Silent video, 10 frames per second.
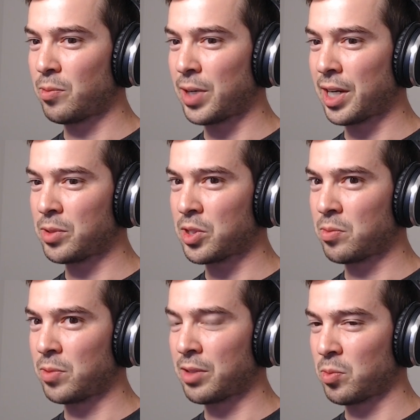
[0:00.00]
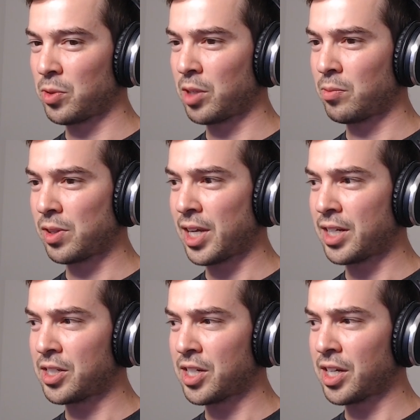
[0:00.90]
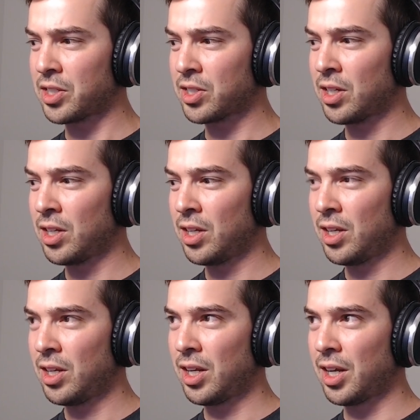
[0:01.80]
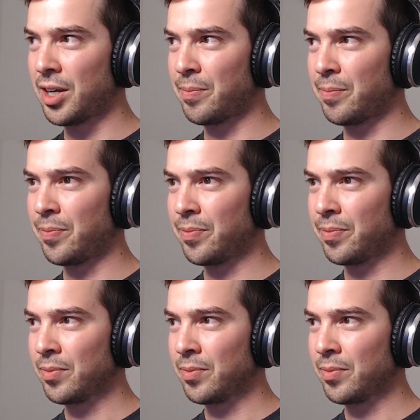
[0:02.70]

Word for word: when I was when I was working with Landon Tice, um,